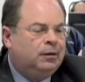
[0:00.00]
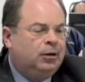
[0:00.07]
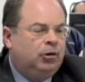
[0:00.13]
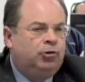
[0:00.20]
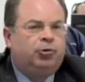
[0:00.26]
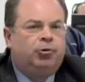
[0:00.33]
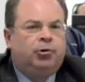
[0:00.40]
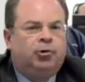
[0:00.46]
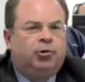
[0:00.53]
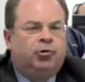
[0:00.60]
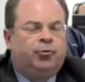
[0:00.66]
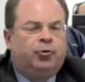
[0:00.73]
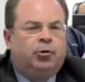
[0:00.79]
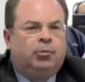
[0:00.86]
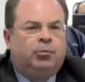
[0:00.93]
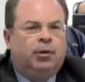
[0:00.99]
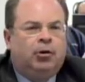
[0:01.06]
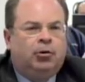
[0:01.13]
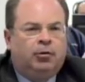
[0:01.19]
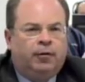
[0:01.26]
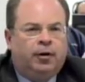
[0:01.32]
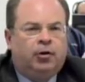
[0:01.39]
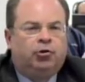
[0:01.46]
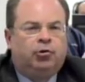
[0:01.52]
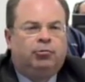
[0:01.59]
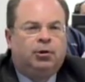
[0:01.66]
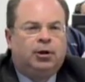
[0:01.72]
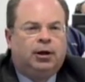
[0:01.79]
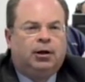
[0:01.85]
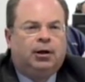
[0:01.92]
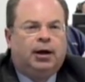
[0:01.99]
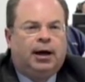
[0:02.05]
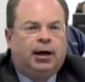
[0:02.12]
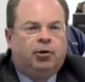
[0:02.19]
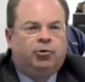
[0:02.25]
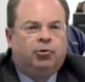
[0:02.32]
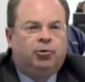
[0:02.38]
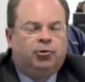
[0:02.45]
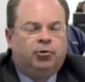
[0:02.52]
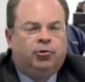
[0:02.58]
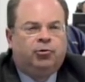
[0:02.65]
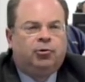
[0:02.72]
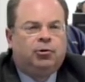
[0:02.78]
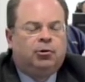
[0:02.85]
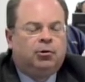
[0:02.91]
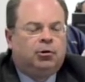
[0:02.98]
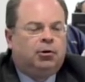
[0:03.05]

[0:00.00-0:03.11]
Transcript: Injuries from elevation-related hazards